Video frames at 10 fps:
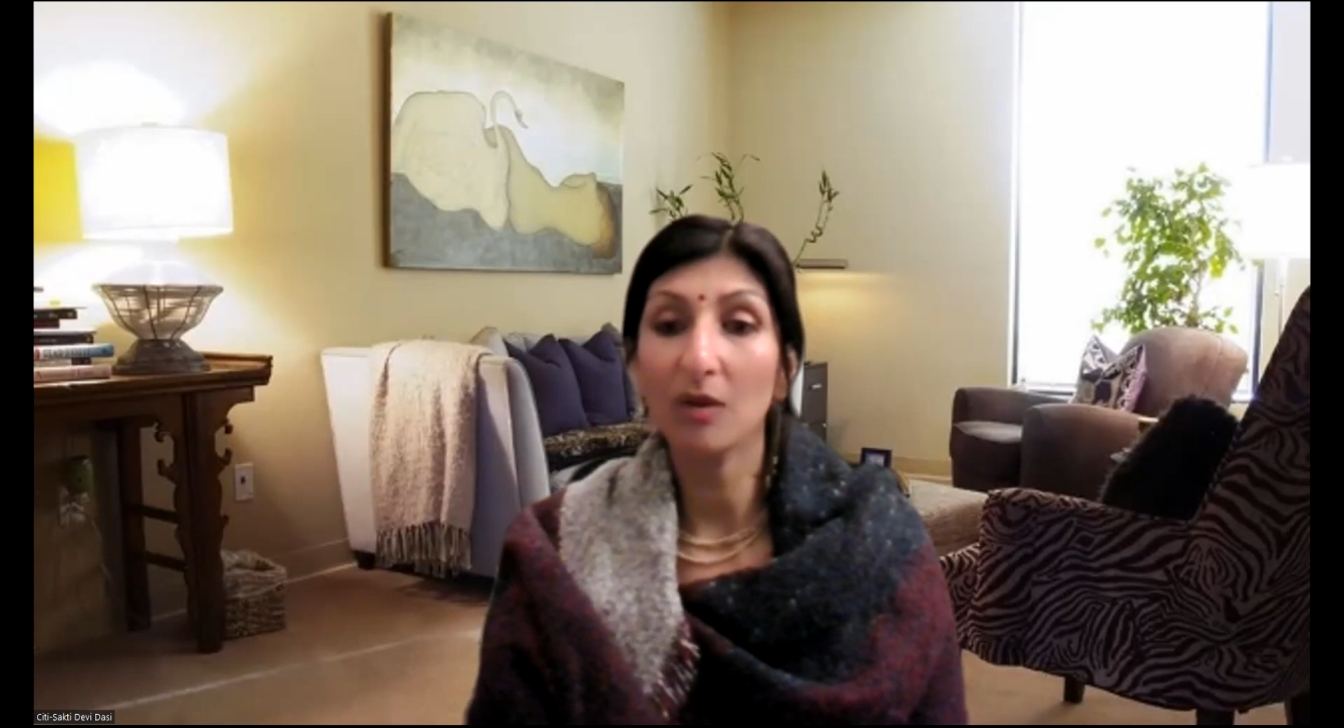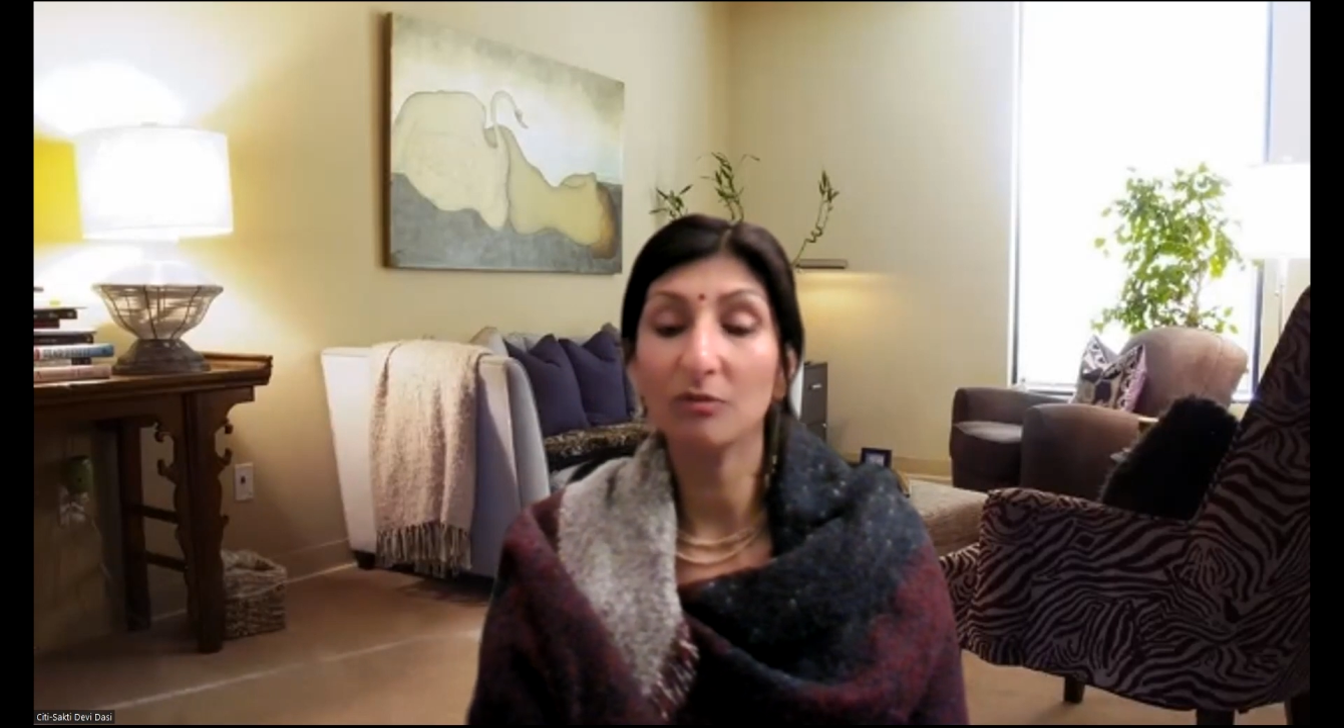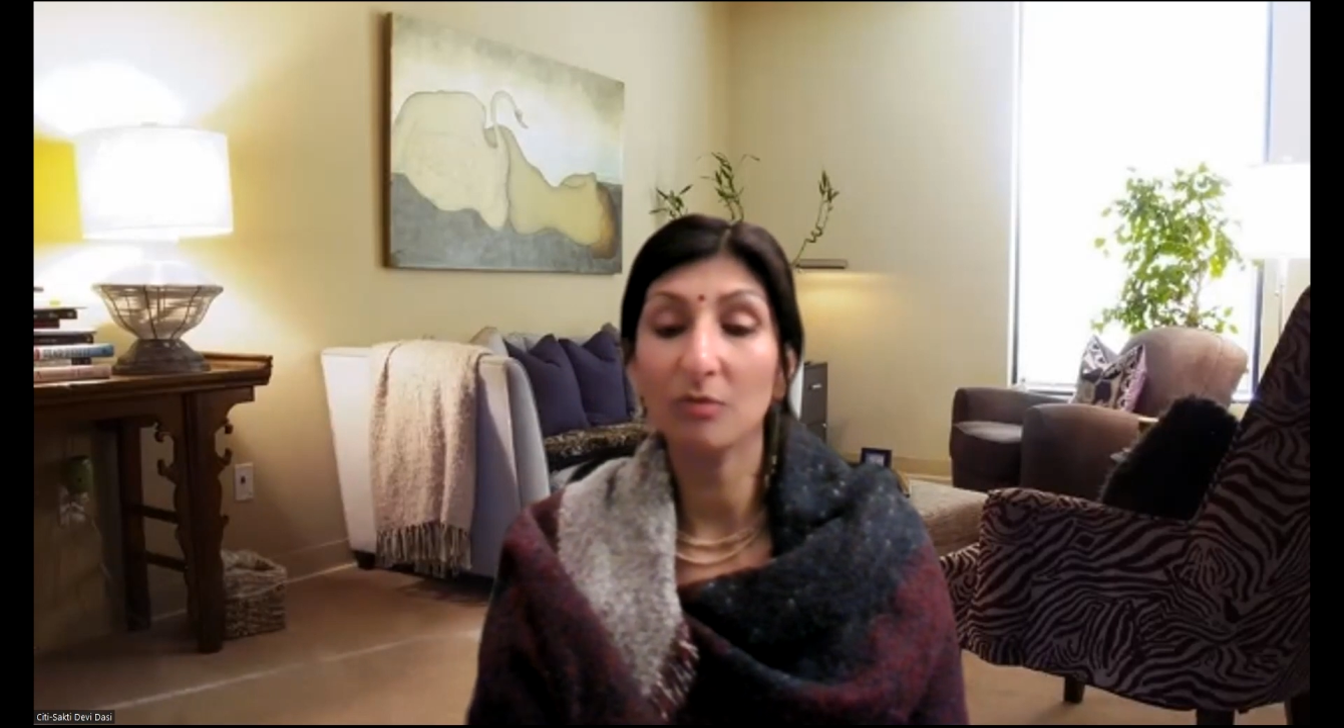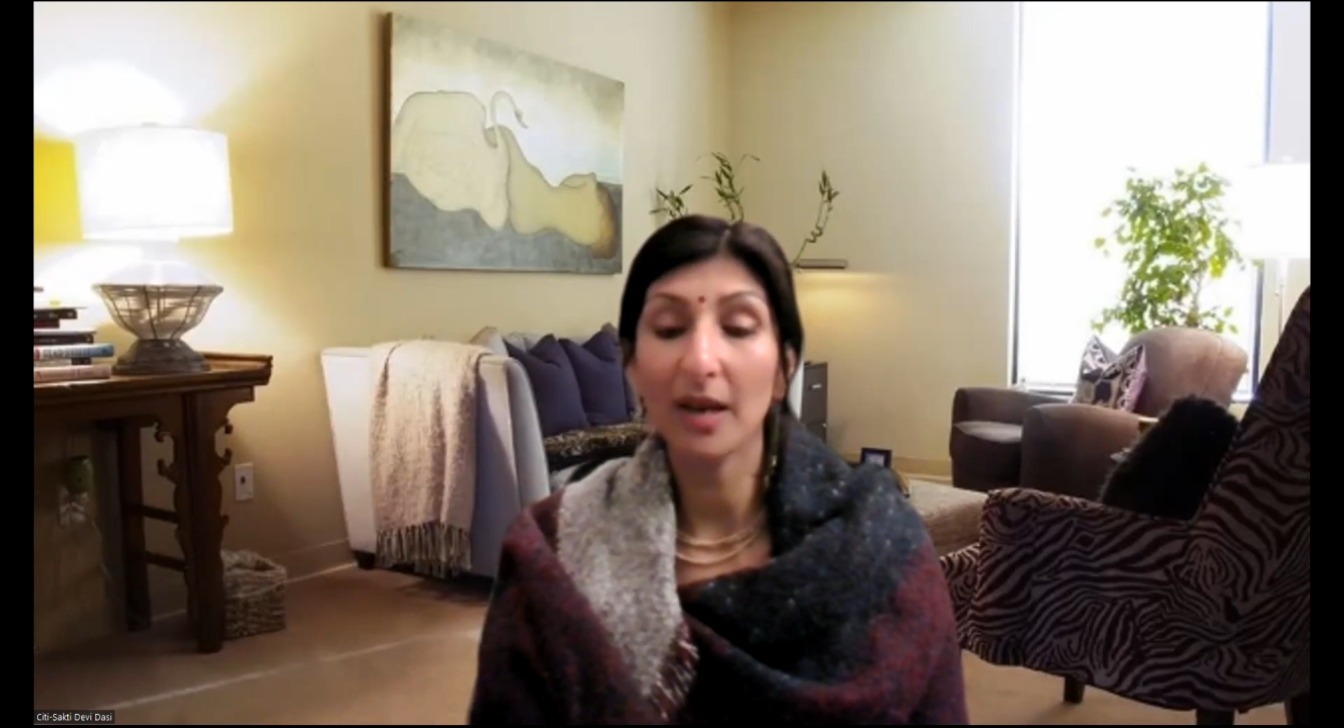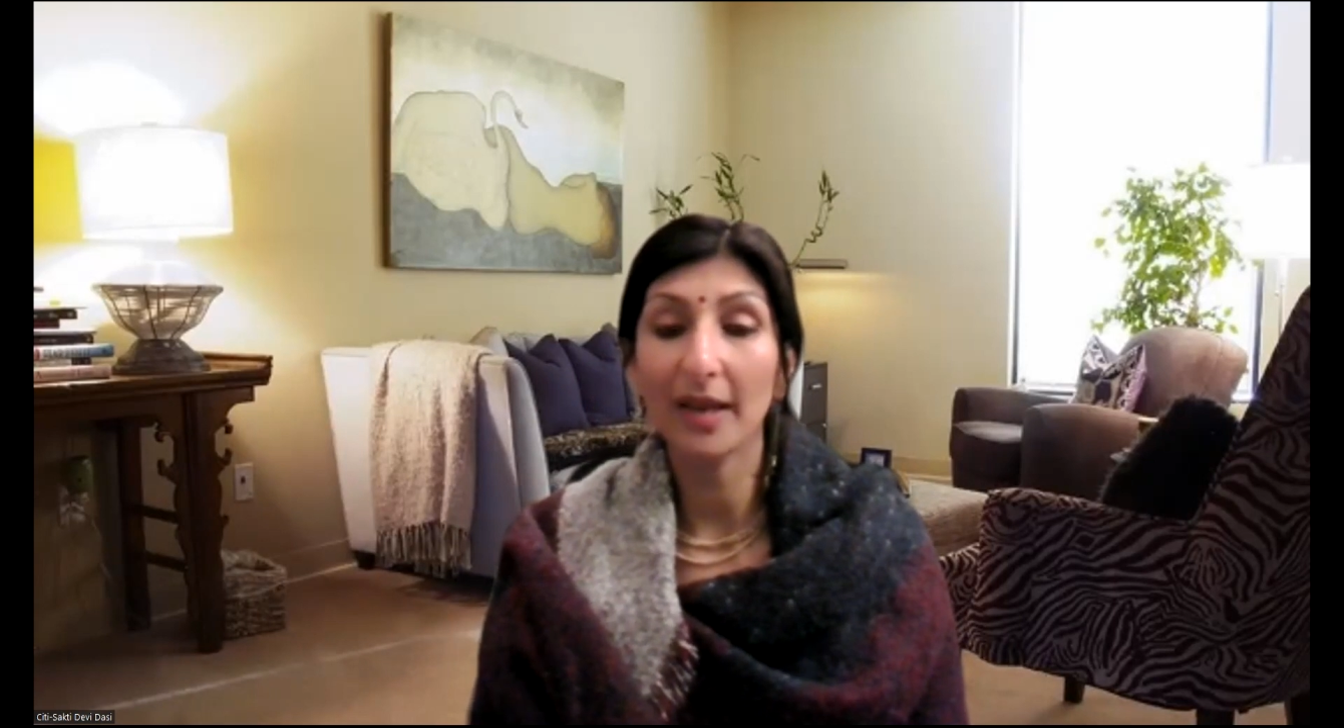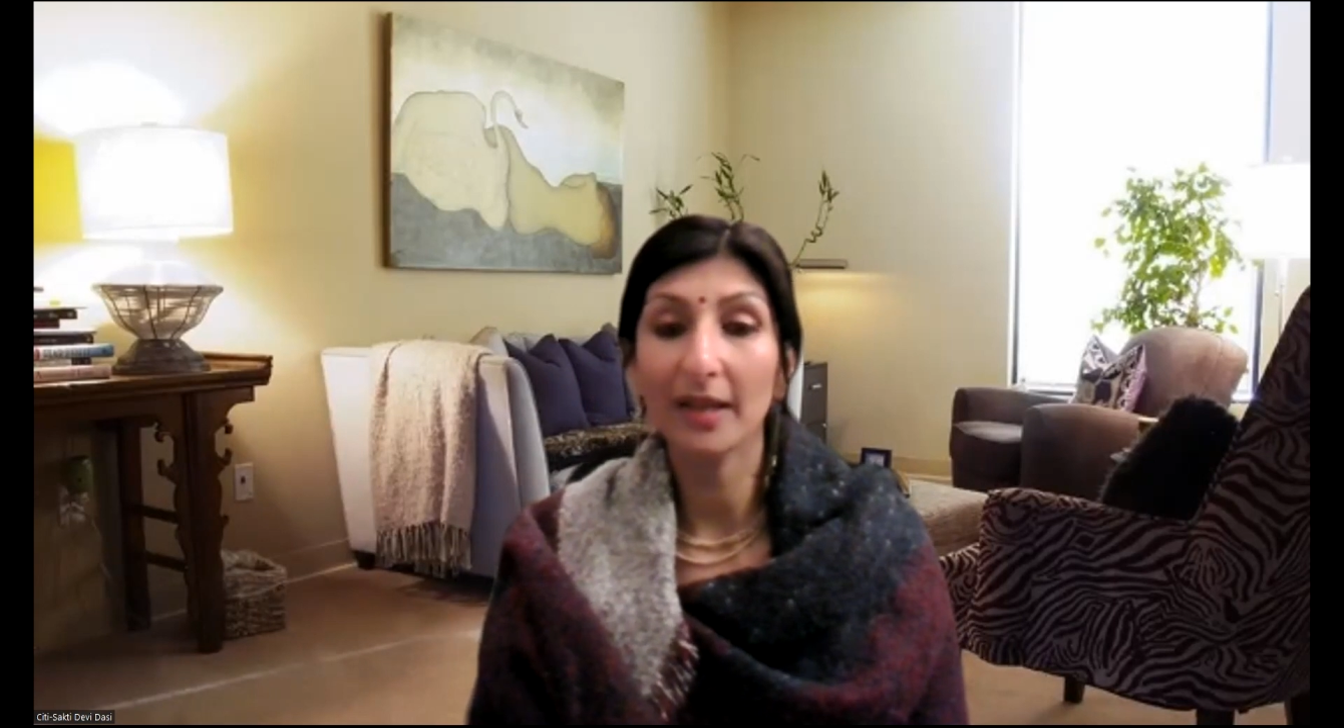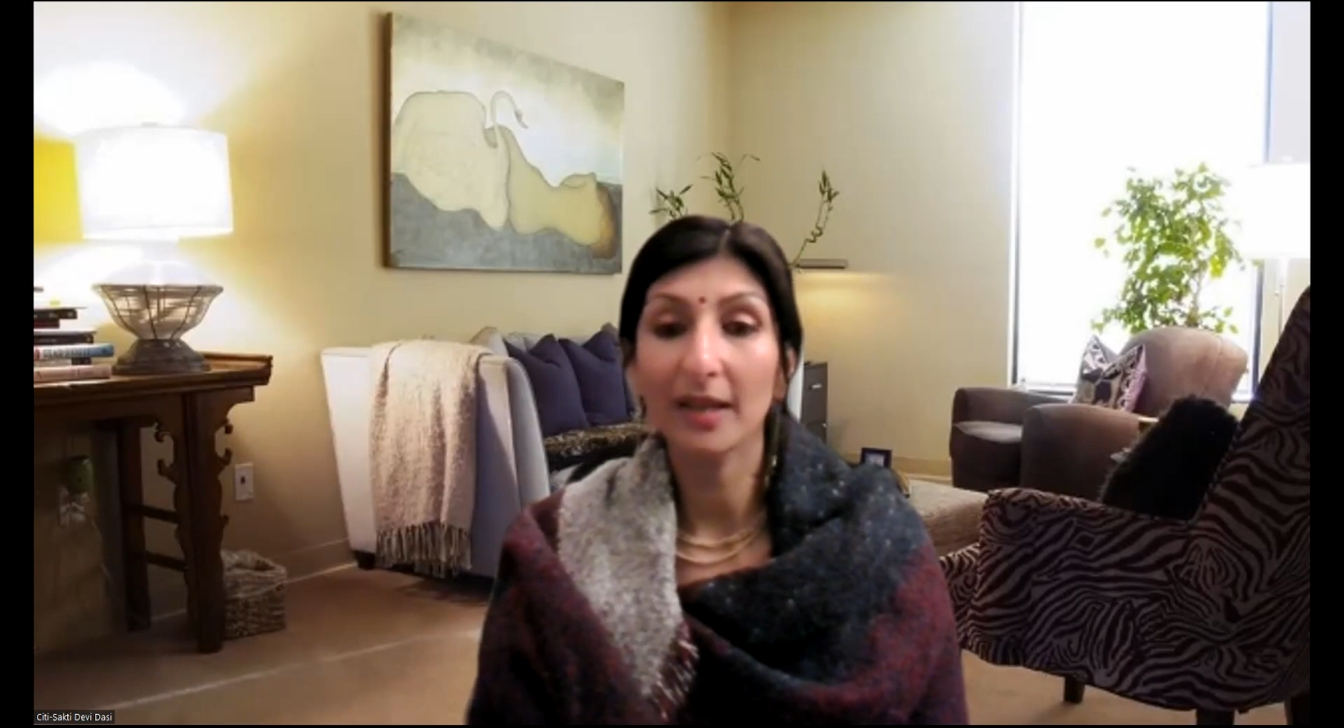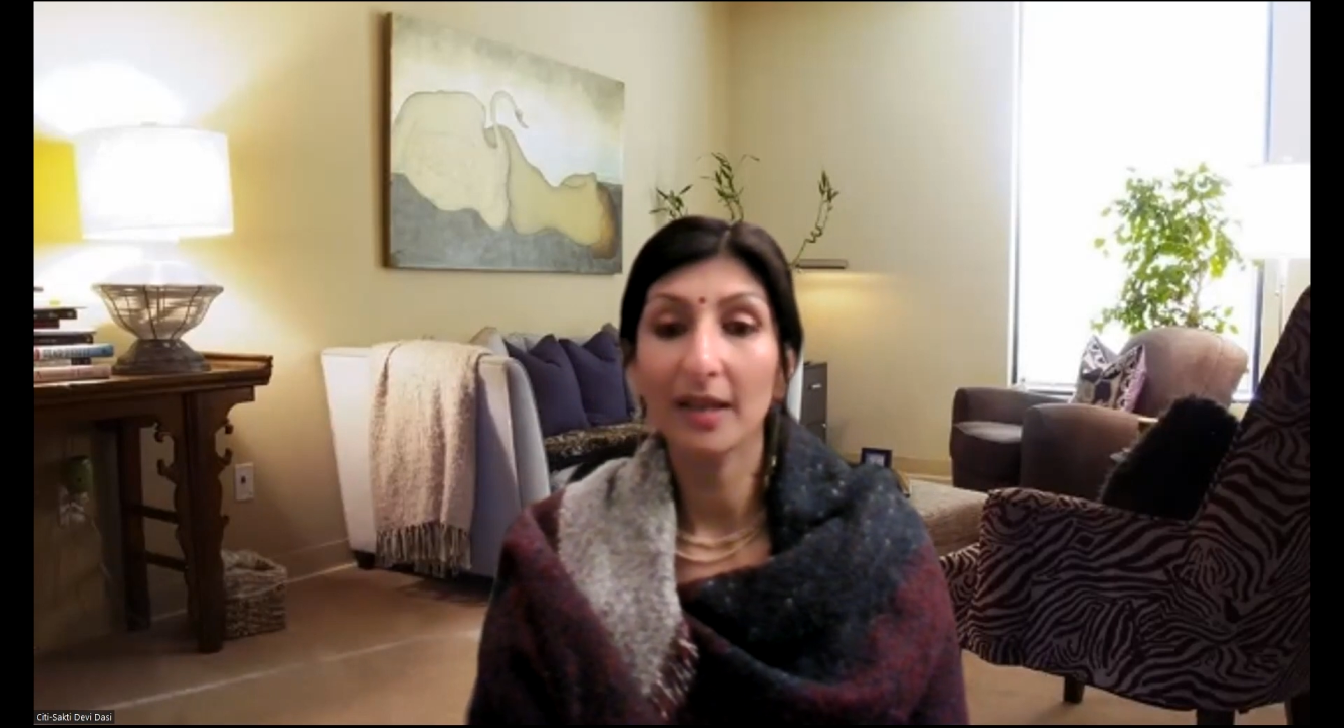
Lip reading: of my